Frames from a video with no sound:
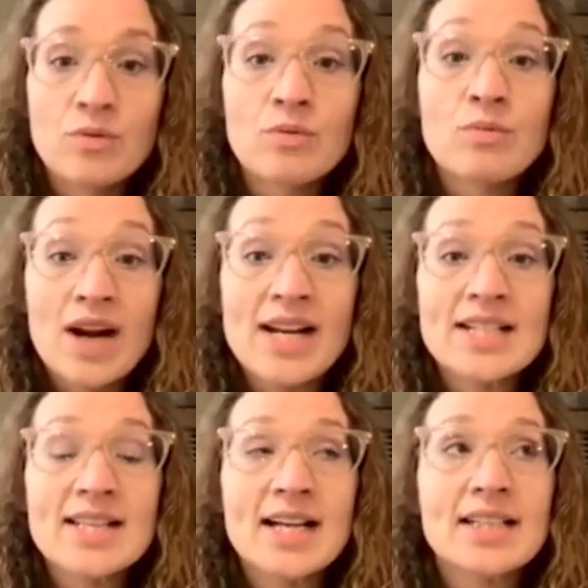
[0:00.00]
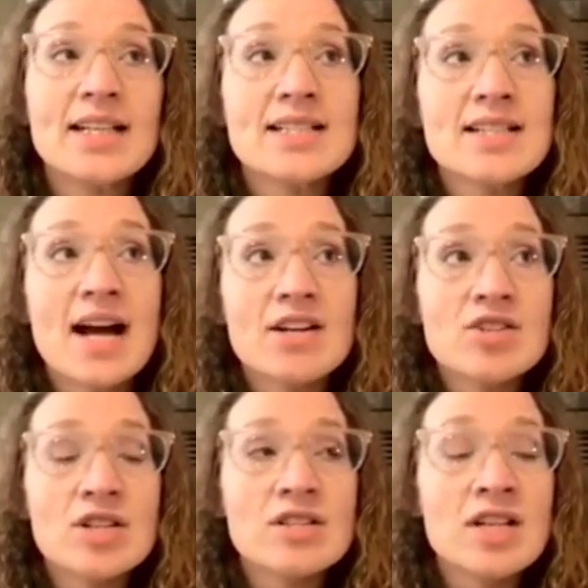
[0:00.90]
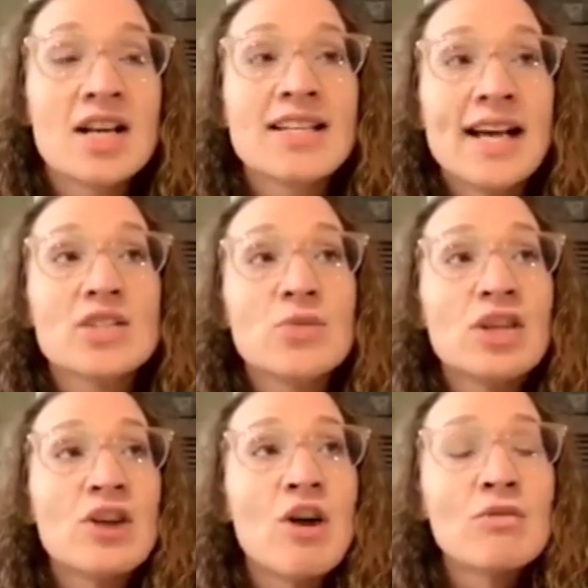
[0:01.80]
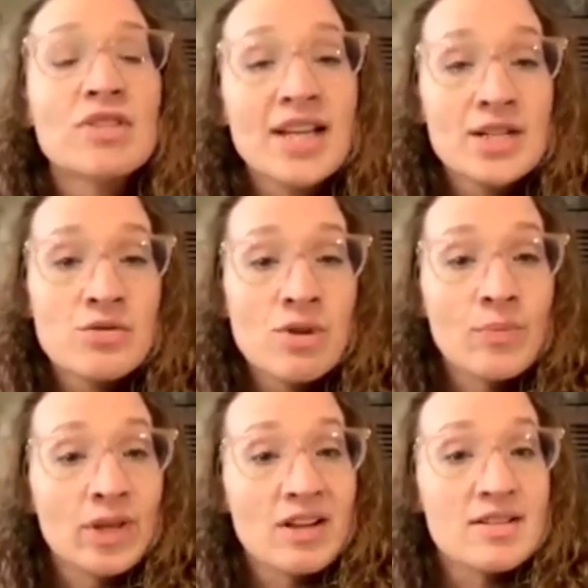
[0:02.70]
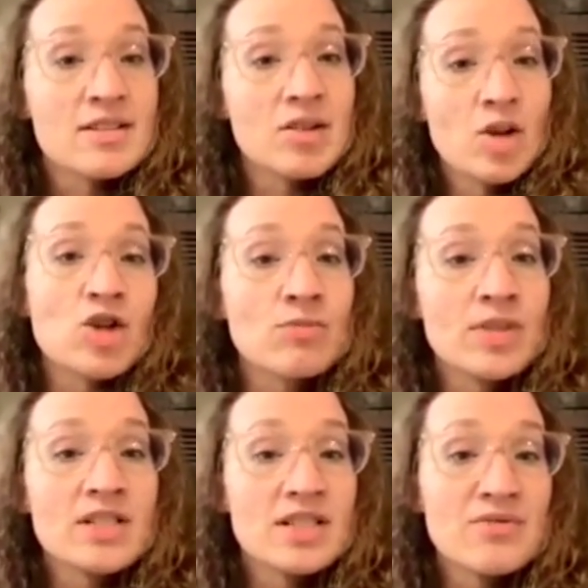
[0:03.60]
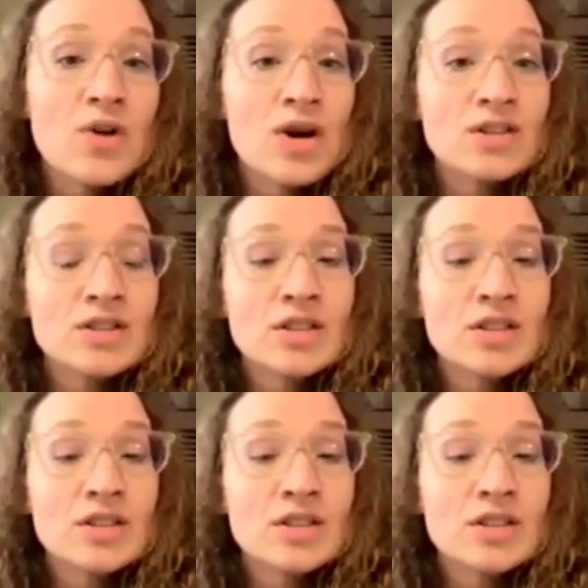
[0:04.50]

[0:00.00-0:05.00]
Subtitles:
Right, exactly. It's not just, yes, we can all relate to it because it's our human default.